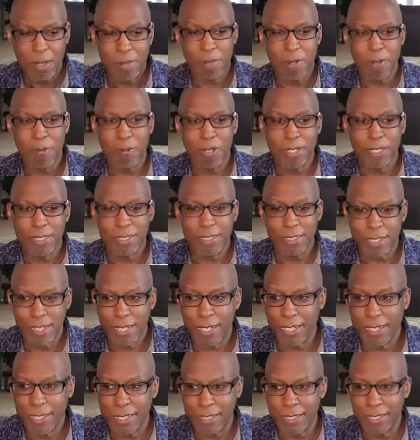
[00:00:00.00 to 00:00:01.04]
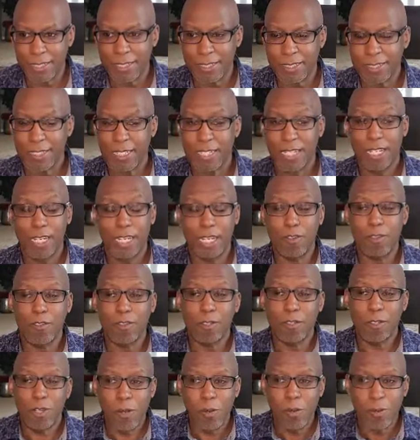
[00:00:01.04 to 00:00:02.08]
but what he's saying is if
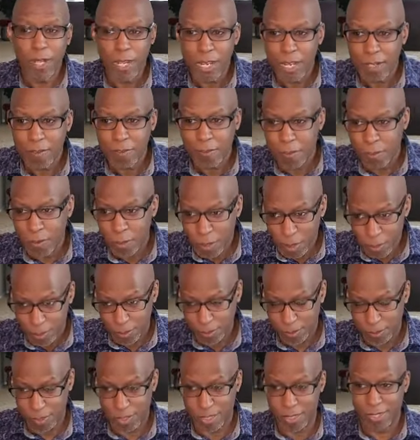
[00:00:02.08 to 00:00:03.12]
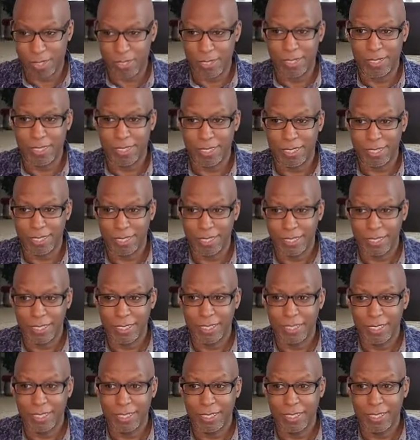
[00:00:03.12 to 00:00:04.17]
you don't have works,
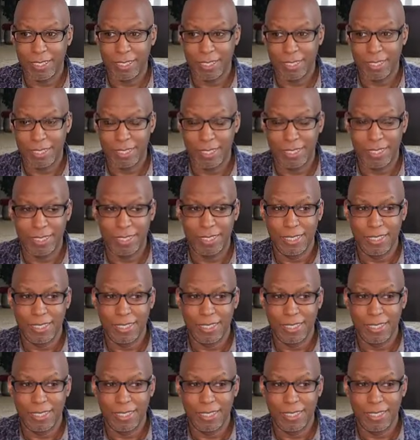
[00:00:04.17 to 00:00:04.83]
mm-hmm.